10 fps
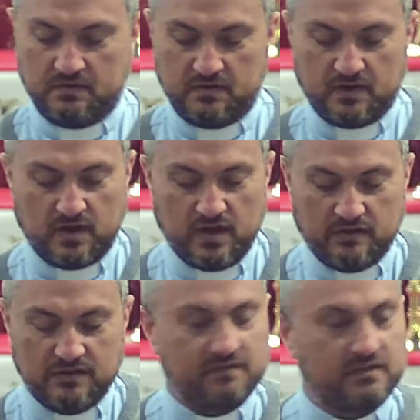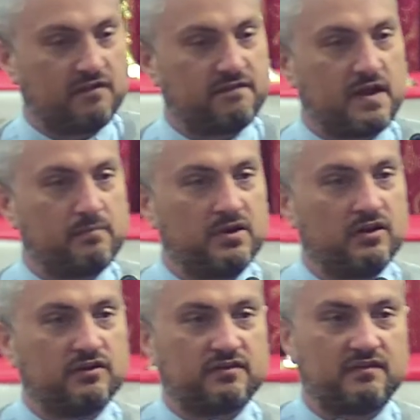The Guide to Living a
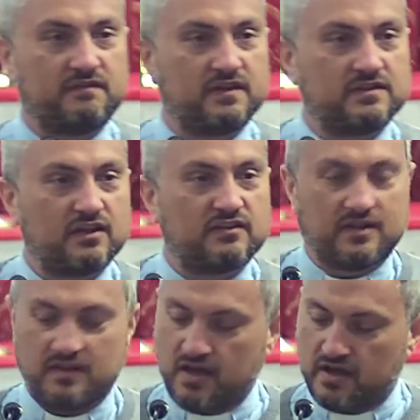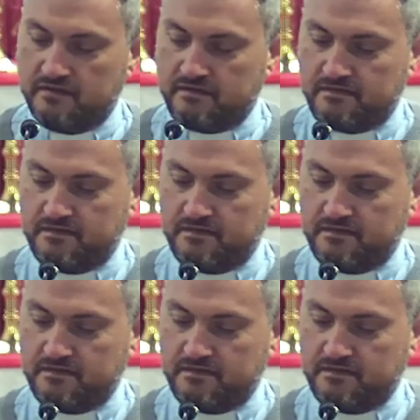Fabulous and Fantastic Life,